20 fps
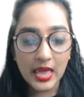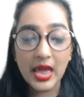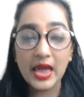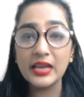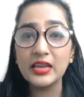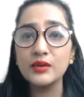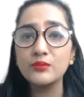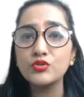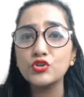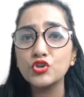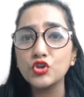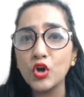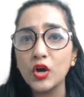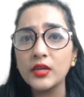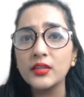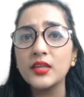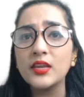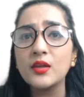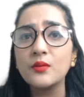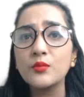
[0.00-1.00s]
And I'm sure
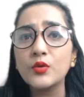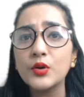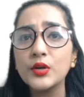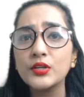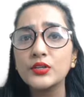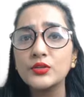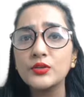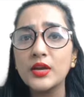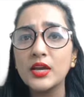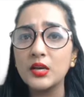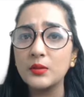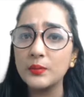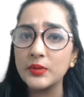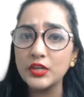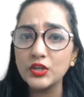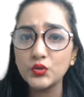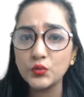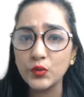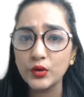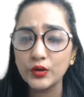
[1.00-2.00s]
that I'm going to help
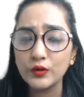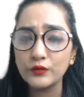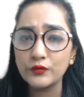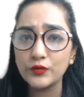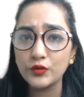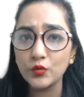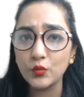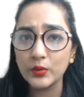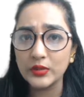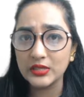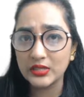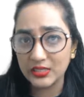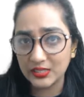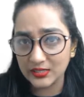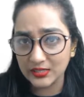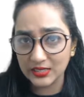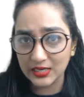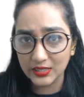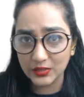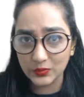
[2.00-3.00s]
each one of you with
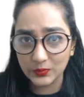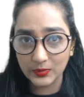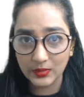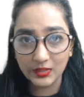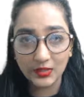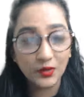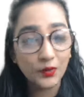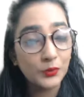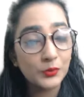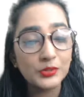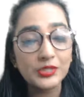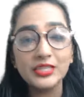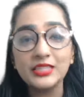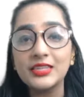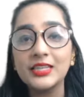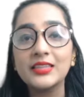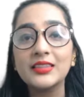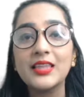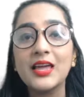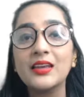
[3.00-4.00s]
this as well. The only
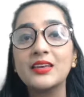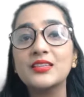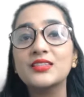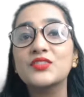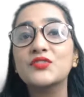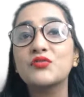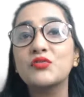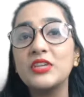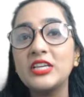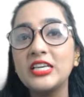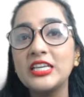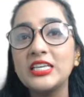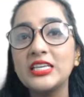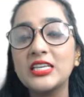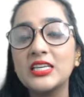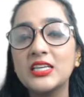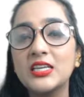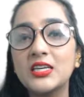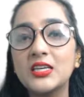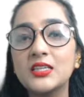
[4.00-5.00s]
thing that is really
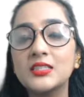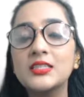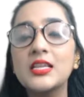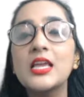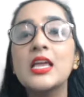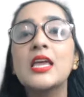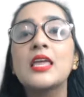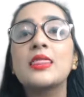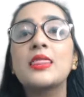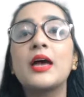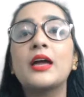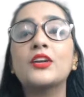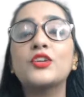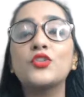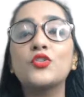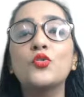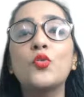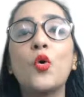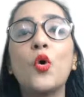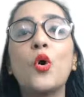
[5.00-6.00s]
needed is that
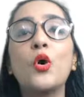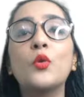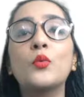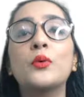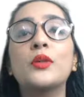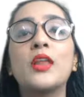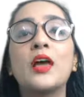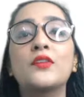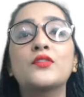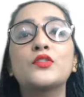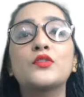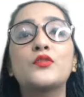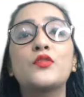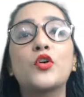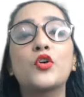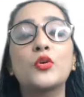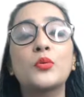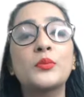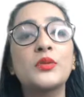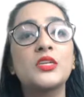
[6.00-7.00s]
you all will have to
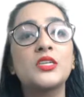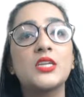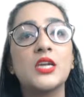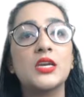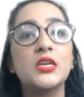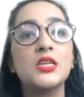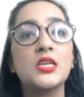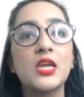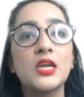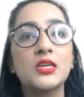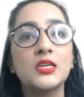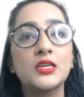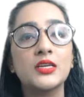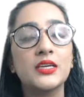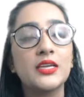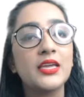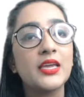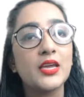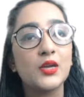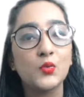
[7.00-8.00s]
follow me
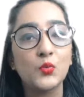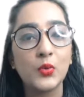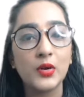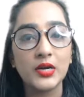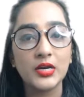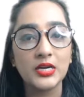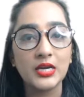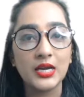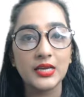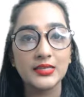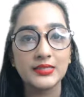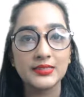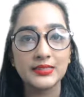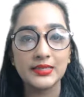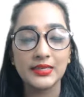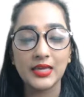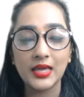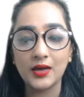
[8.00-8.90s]
dedicatedly and very nicely.